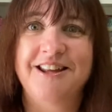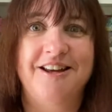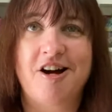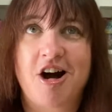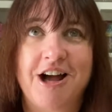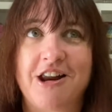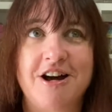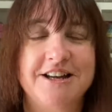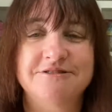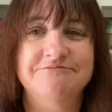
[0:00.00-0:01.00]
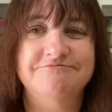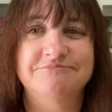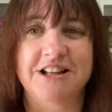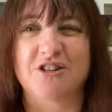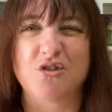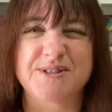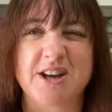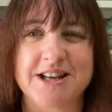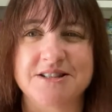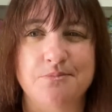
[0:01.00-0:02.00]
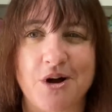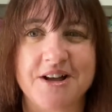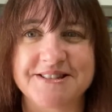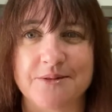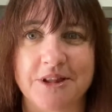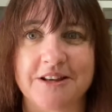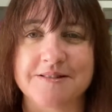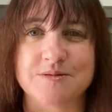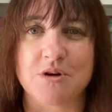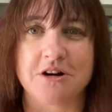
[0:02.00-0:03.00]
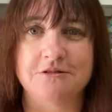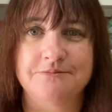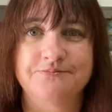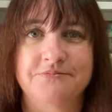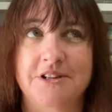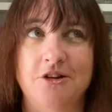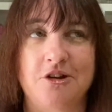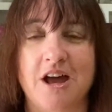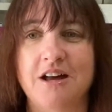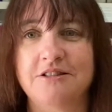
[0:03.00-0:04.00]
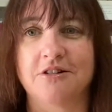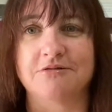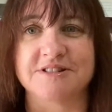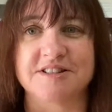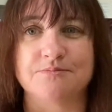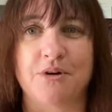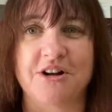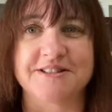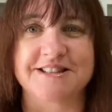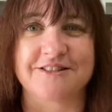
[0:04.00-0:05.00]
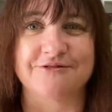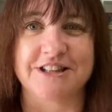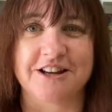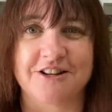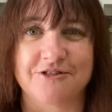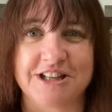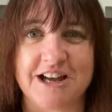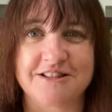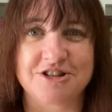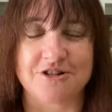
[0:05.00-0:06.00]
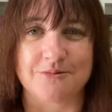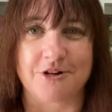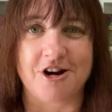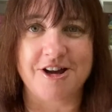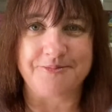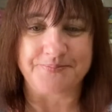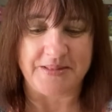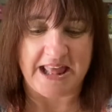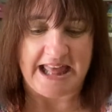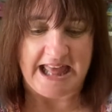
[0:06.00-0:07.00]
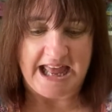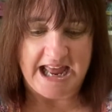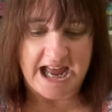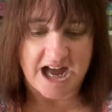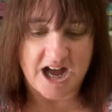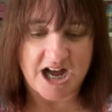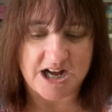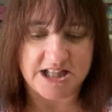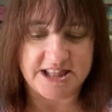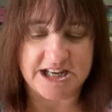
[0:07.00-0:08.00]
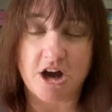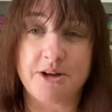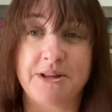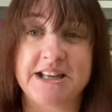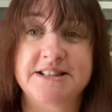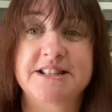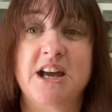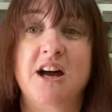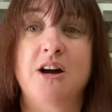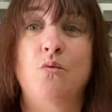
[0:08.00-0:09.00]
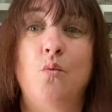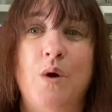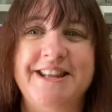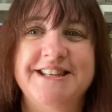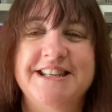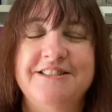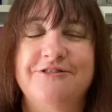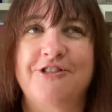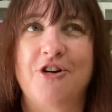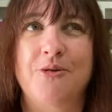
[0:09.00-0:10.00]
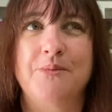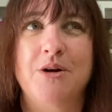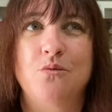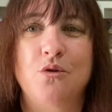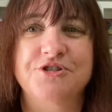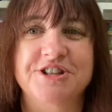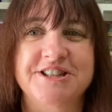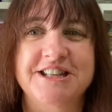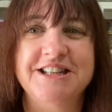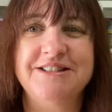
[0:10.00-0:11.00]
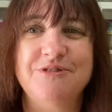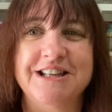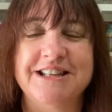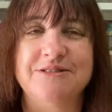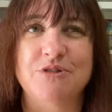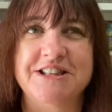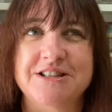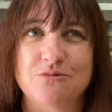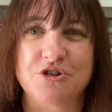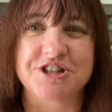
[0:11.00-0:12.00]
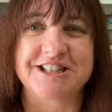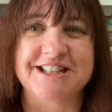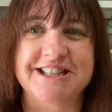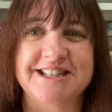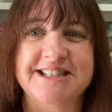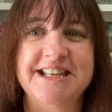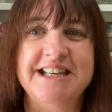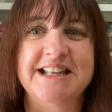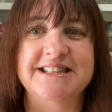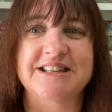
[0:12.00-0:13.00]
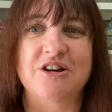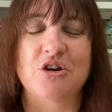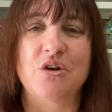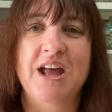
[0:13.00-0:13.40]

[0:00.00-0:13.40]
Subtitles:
highlight, and of course I had to buy something as well. Who can't not resist buying stuff when you go to a yarn shop, right? Then I met Wendy from Washington. We went to Washington DC, and so